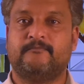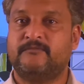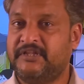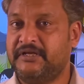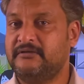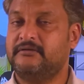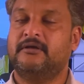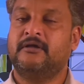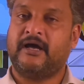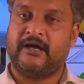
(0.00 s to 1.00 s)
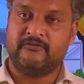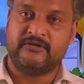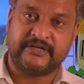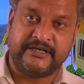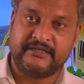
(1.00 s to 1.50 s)
Then I will
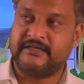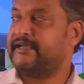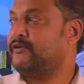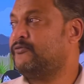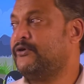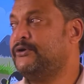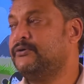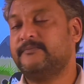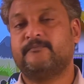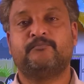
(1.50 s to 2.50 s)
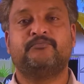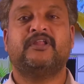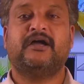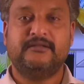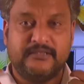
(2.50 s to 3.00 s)
read it again for you,
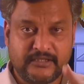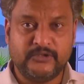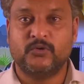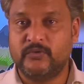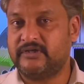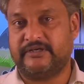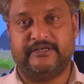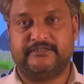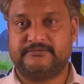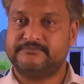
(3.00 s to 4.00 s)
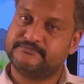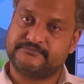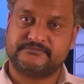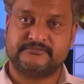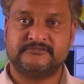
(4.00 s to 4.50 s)
and then you will read it.
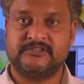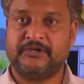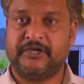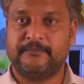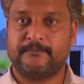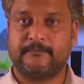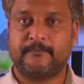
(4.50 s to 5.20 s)
Okay?